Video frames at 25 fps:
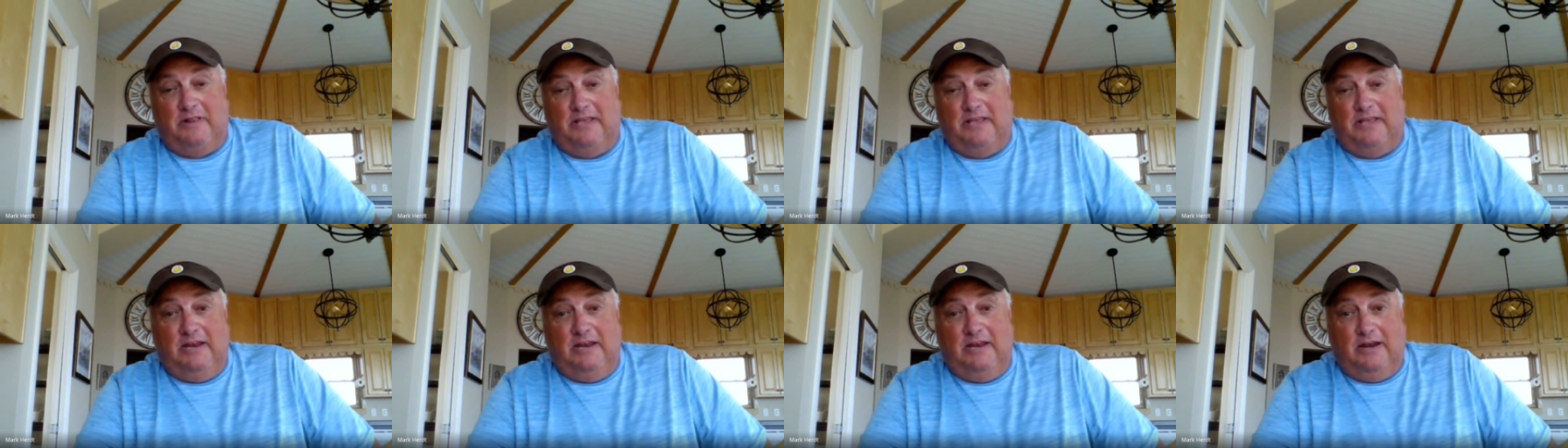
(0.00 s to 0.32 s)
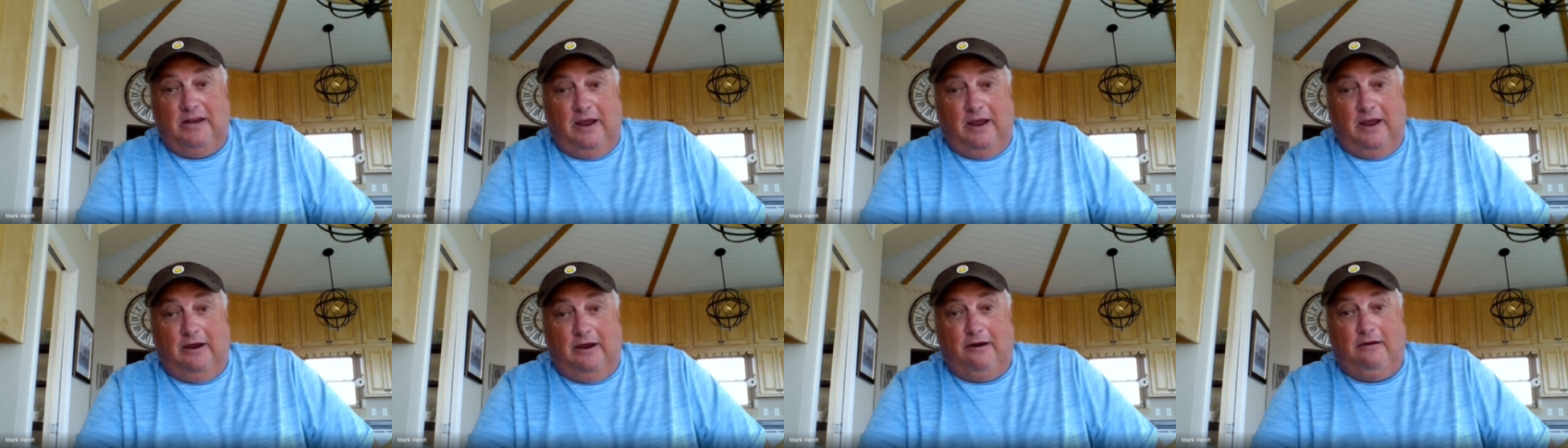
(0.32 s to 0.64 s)

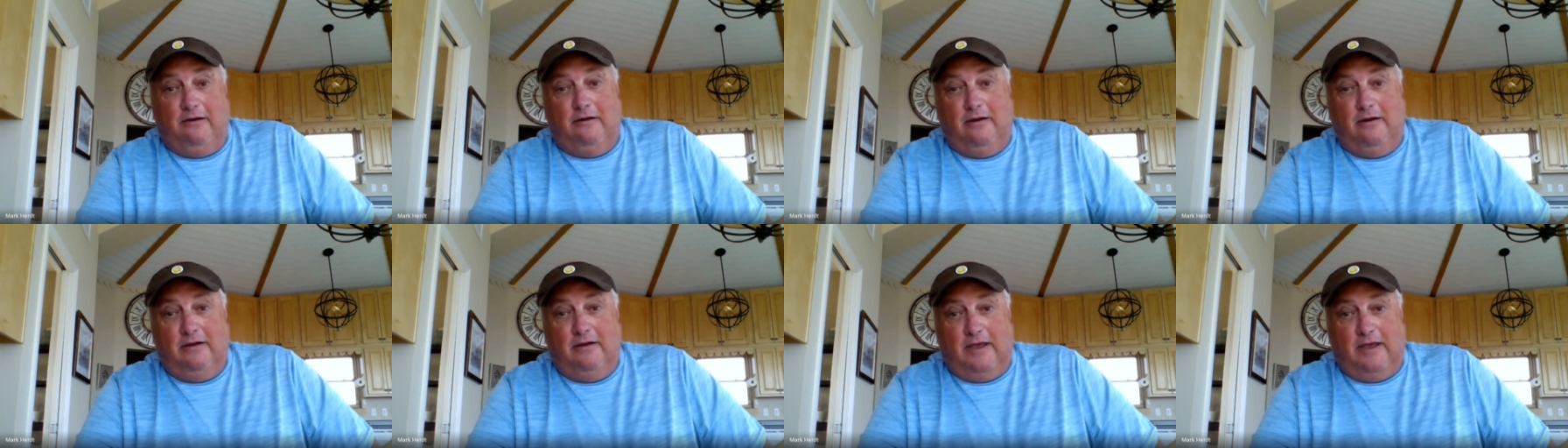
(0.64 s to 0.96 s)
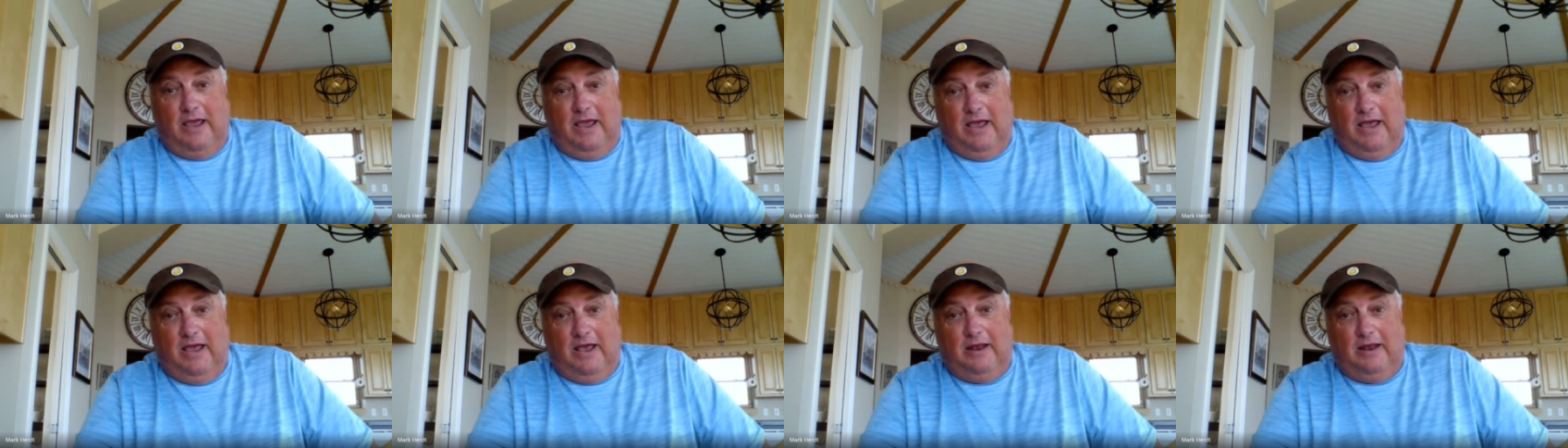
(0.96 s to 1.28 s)
clean air,
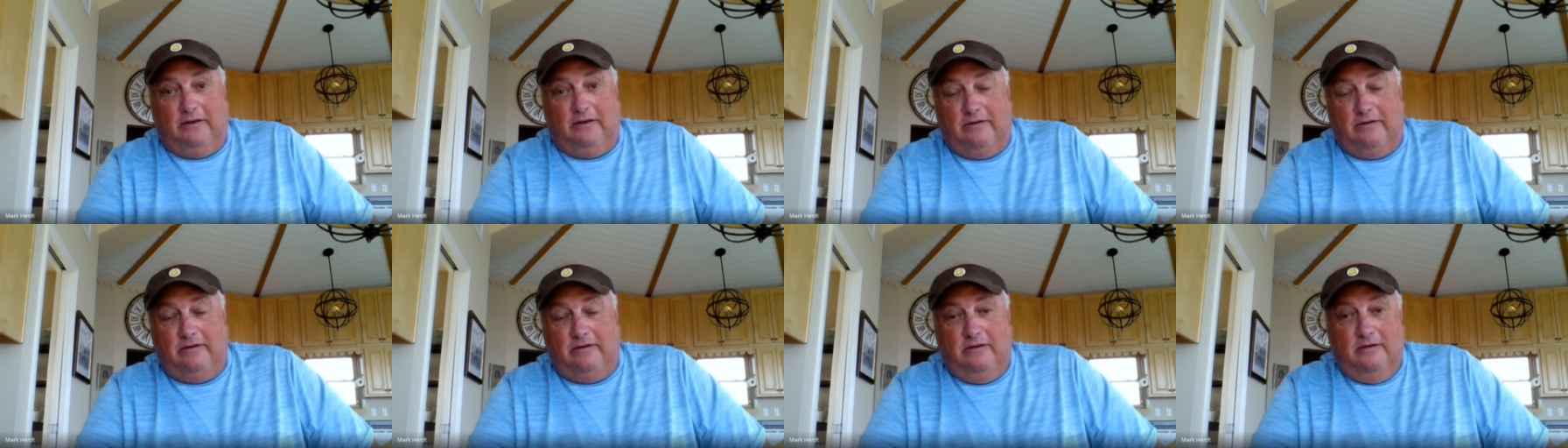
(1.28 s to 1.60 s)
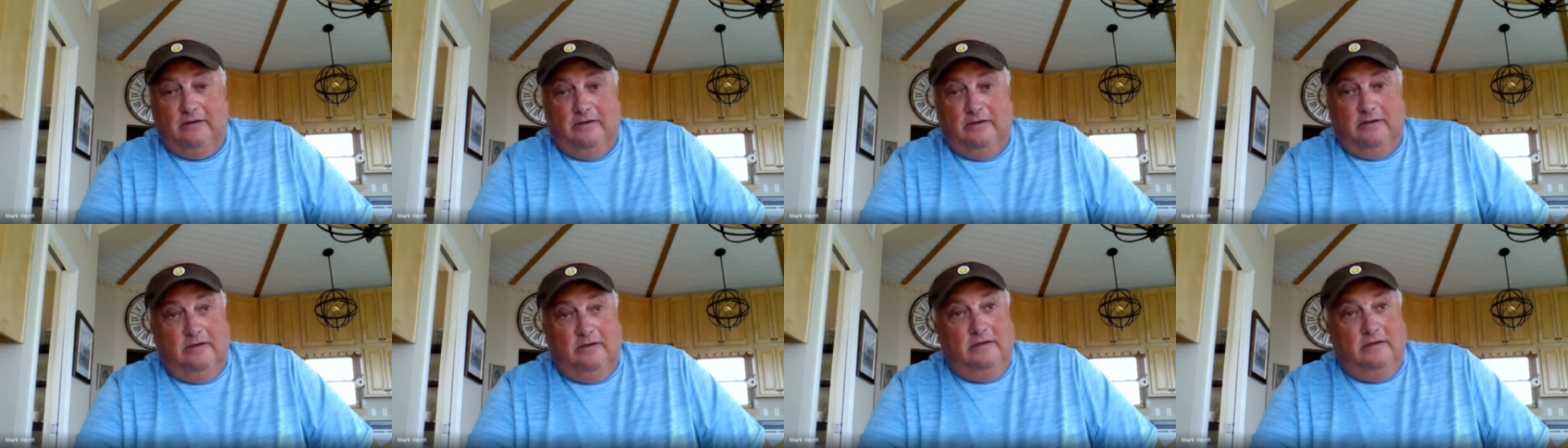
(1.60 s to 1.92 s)
and
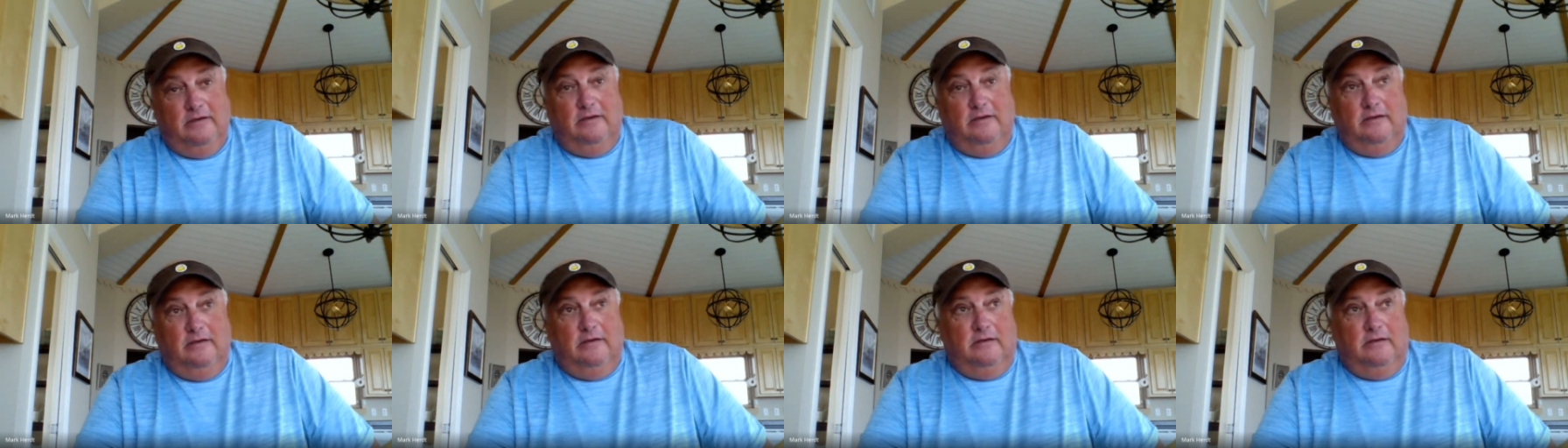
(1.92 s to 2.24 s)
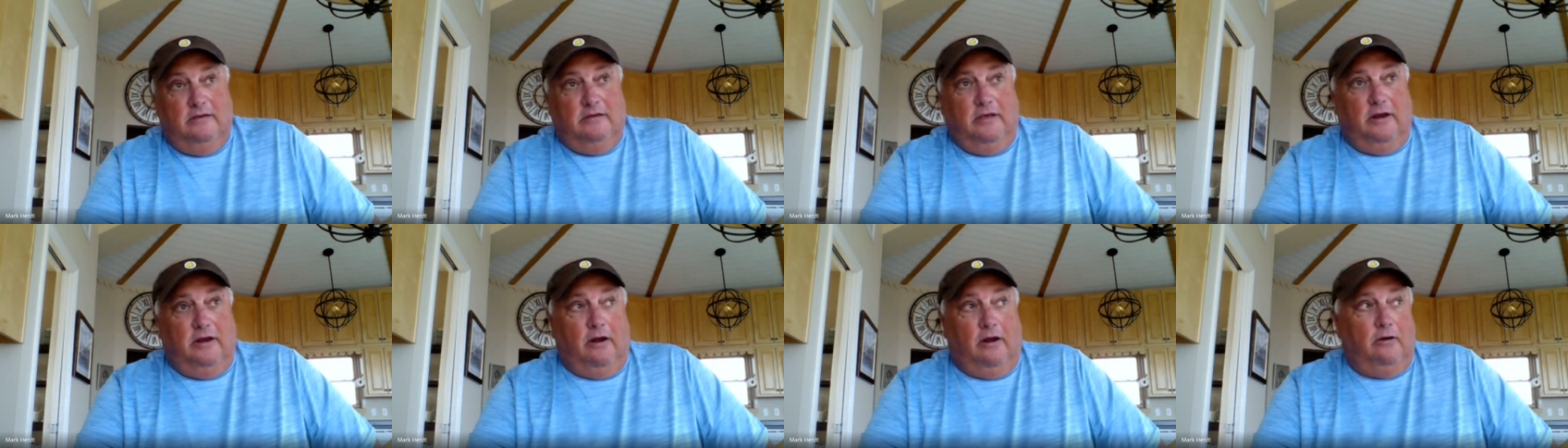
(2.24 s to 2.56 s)

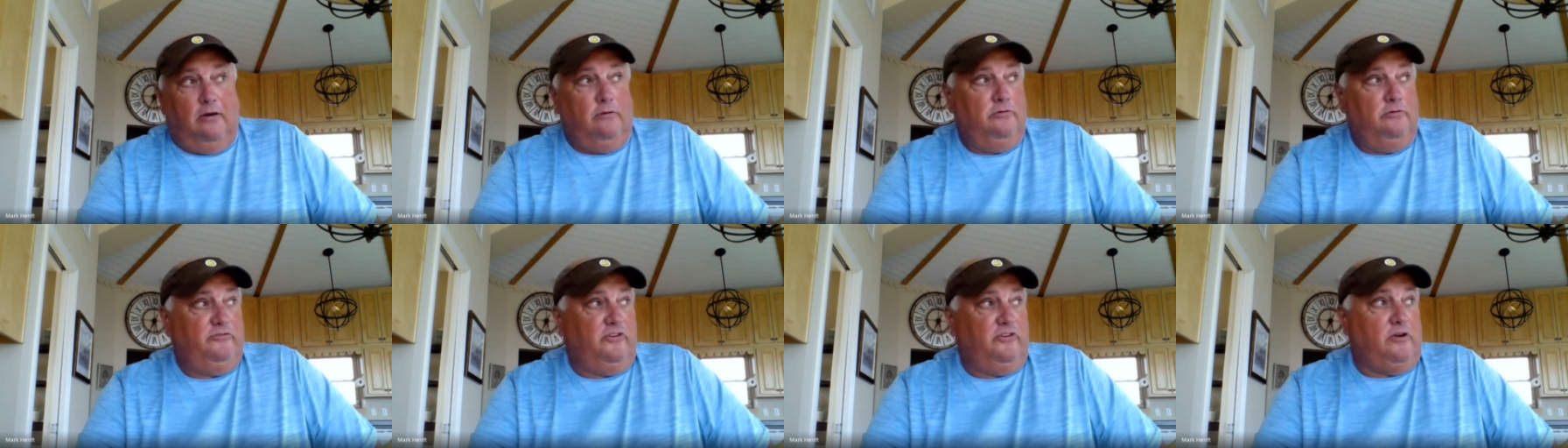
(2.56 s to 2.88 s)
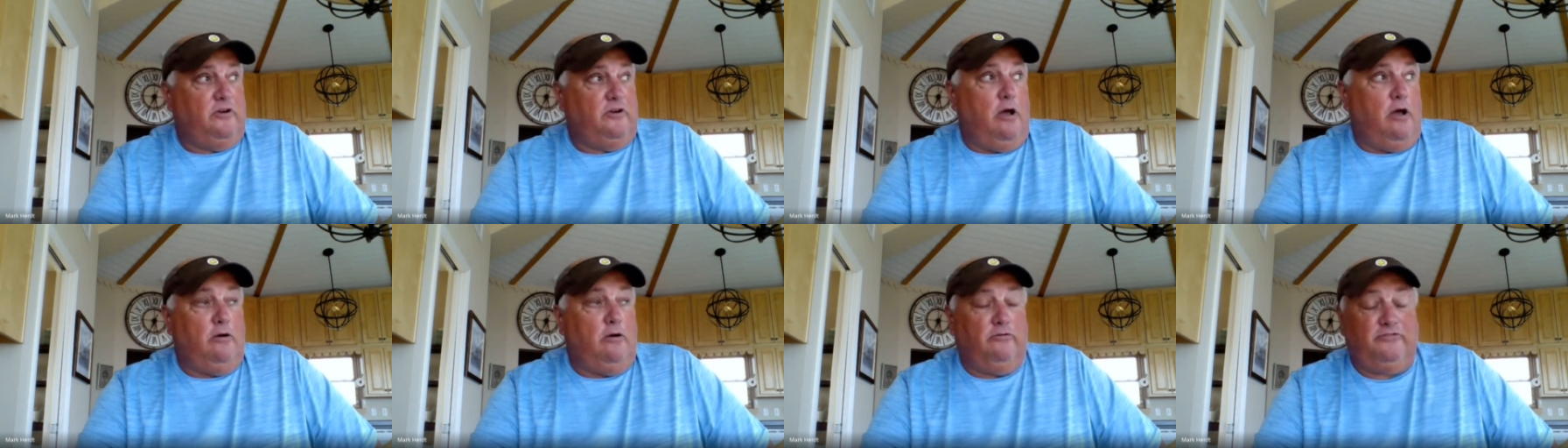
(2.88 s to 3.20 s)
you know
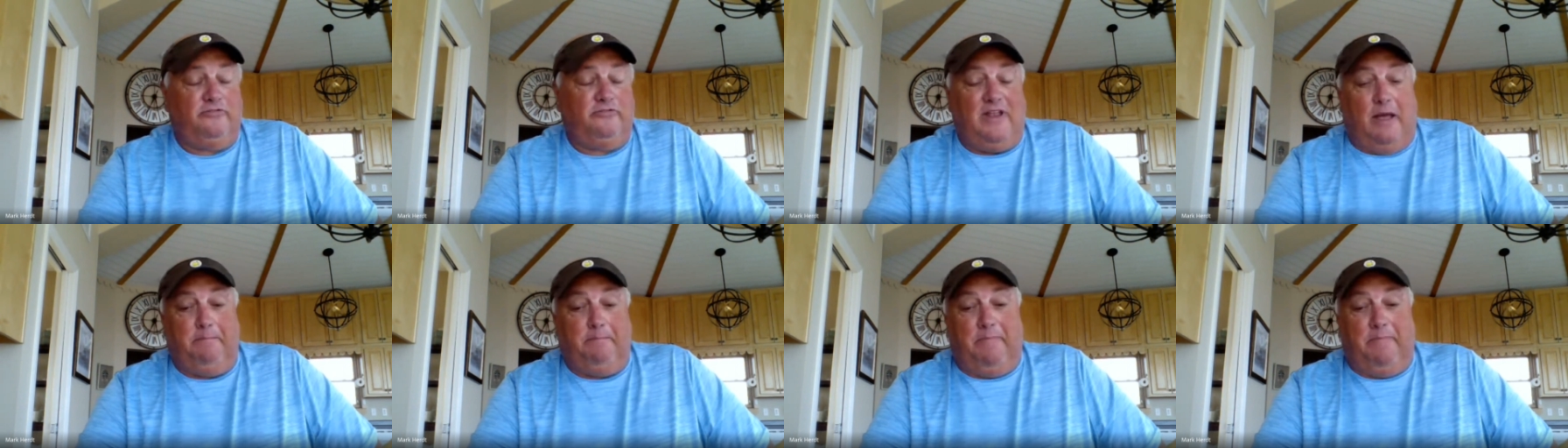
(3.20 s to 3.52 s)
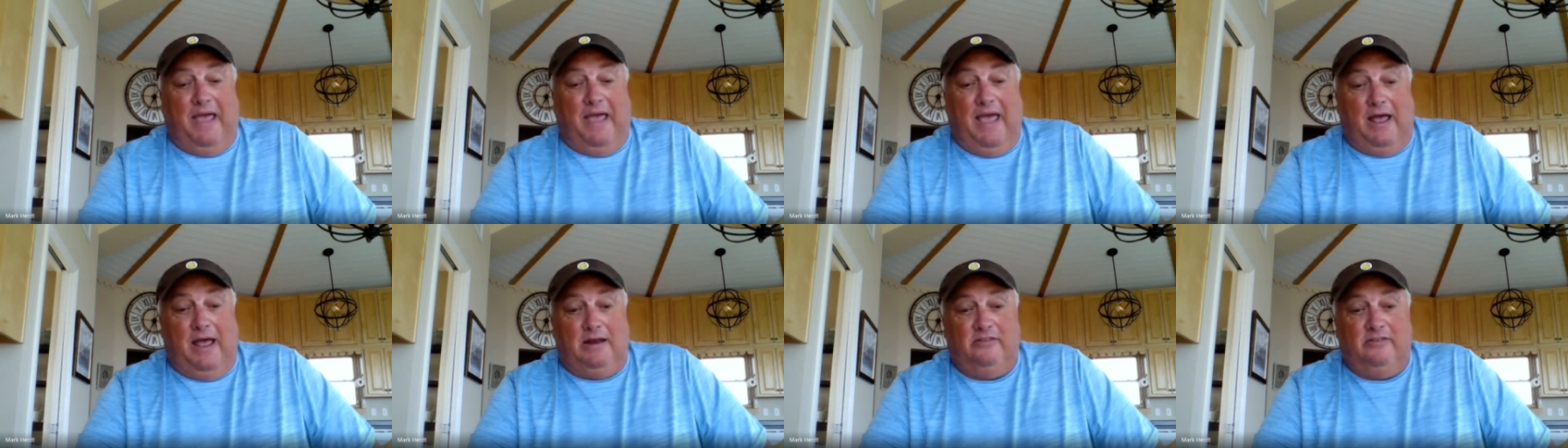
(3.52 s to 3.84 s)
Chicago's not
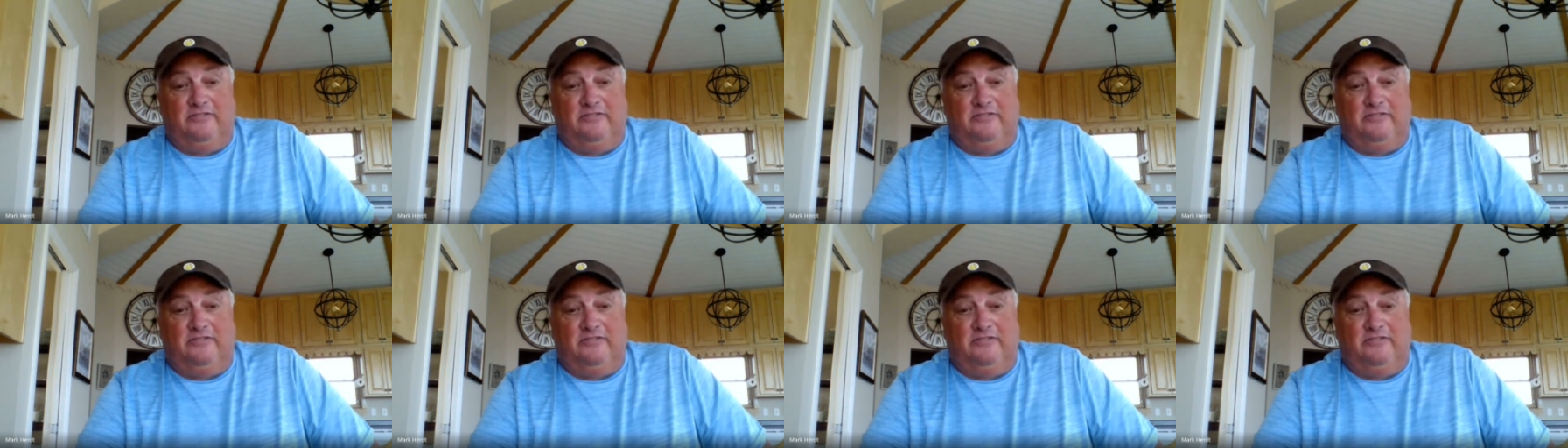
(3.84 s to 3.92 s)
bad.